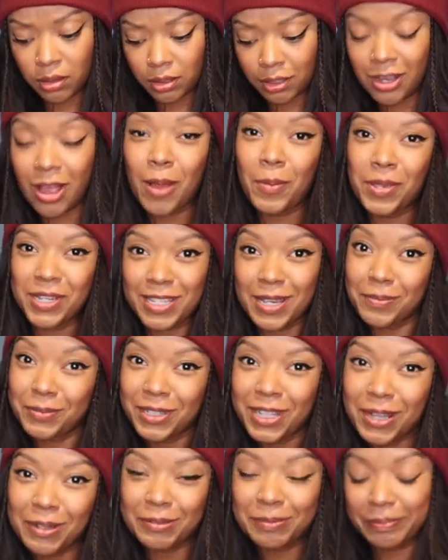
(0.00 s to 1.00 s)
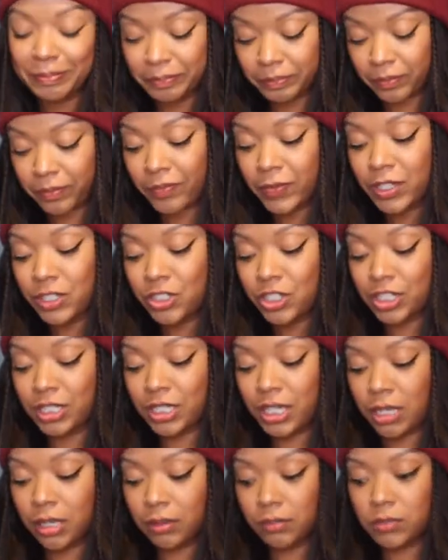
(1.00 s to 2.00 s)
Comment down below. Just
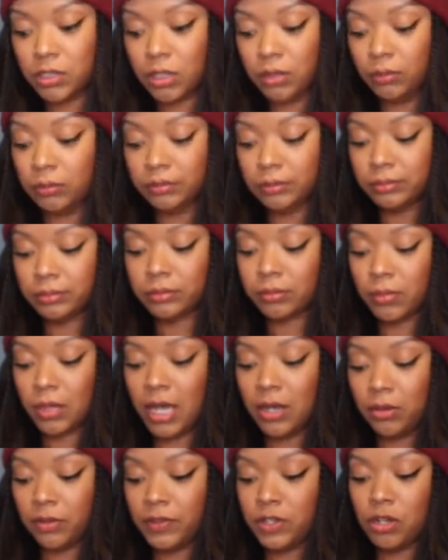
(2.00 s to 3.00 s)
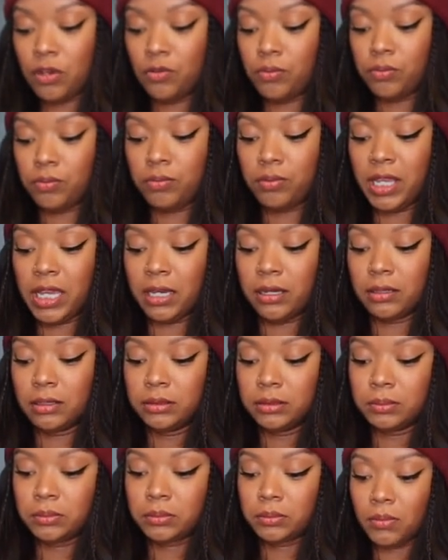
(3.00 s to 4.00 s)
kidding, don't. I don't even know, like,
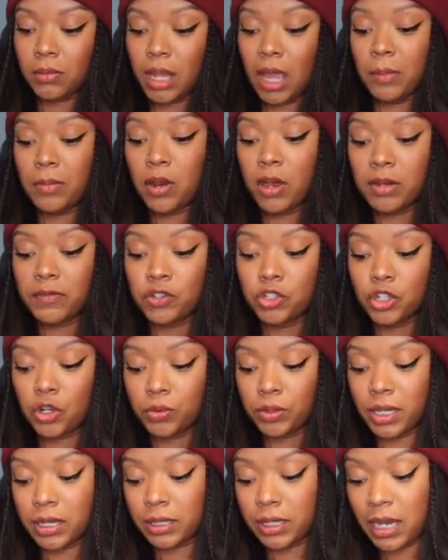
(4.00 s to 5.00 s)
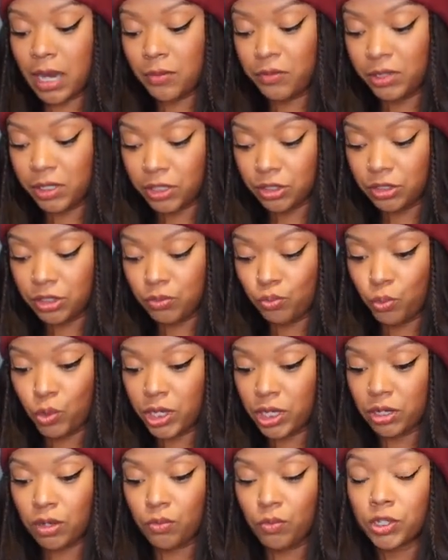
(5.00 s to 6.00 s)
I'm not even joking. Like, I really
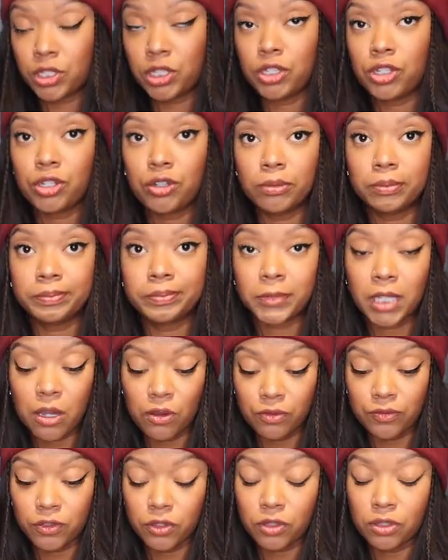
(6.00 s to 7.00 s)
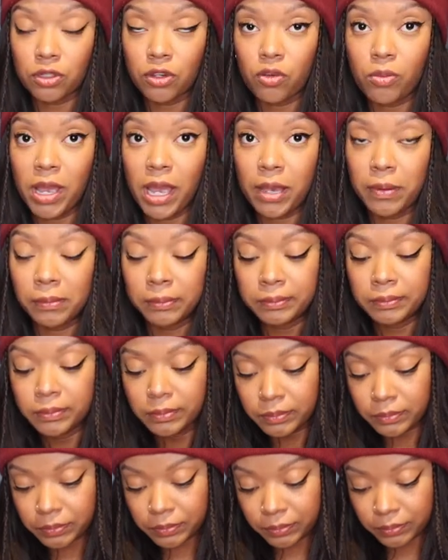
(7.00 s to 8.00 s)
wouldn't know what to do. I would feel so bad.
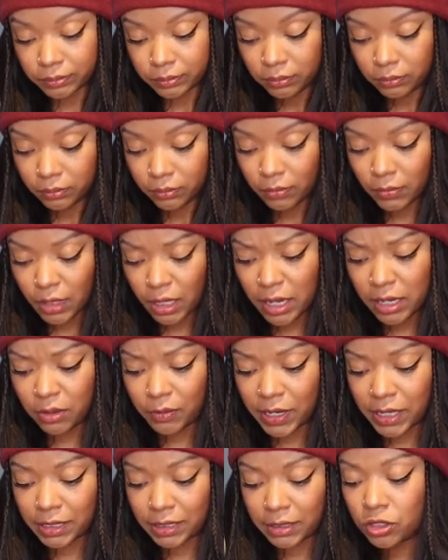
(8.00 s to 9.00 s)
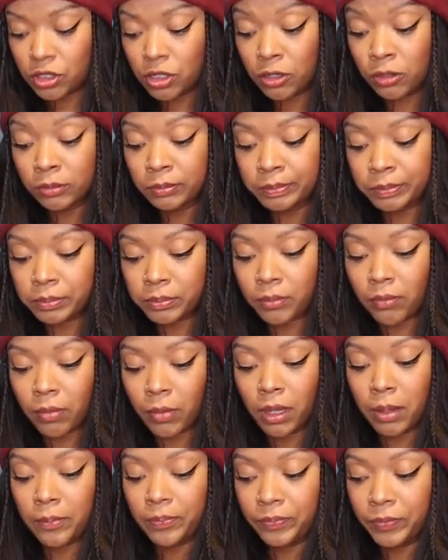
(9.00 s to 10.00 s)
Anyways, so
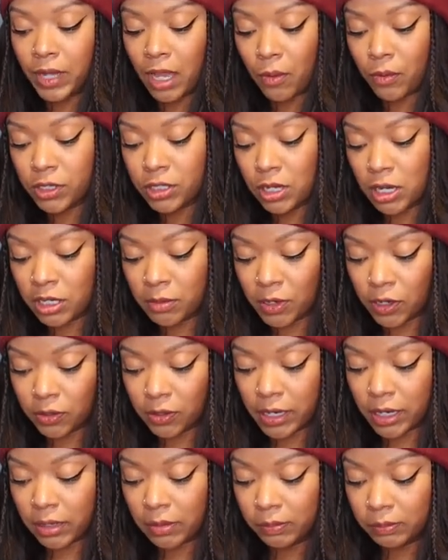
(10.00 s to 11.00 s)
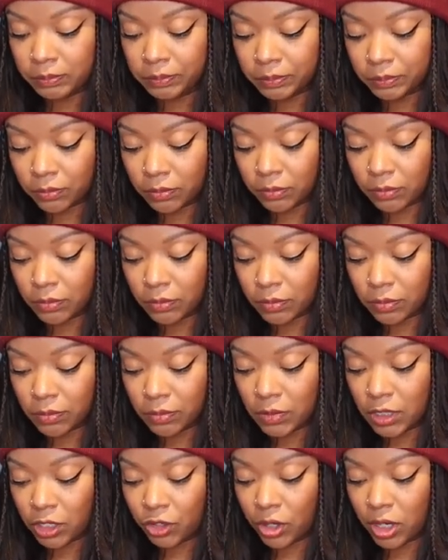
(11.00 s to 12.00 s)
I want to talk about, like,
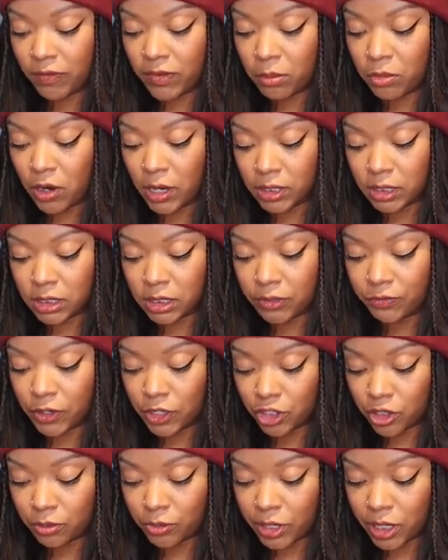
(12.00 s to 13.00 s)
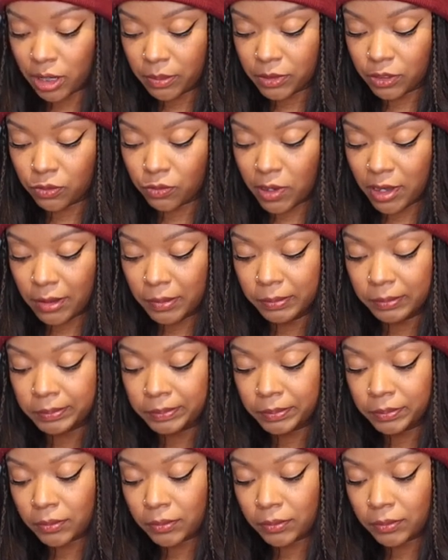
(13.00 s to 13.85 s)
the grieving process of friendship breakups as well.